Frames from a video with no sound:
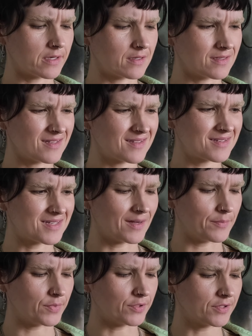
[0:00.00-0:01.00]
Is this a
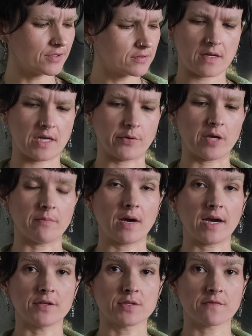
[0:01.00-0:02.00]
tumbler? Anyway,
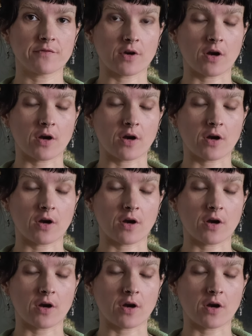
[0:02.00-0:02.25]
I use it for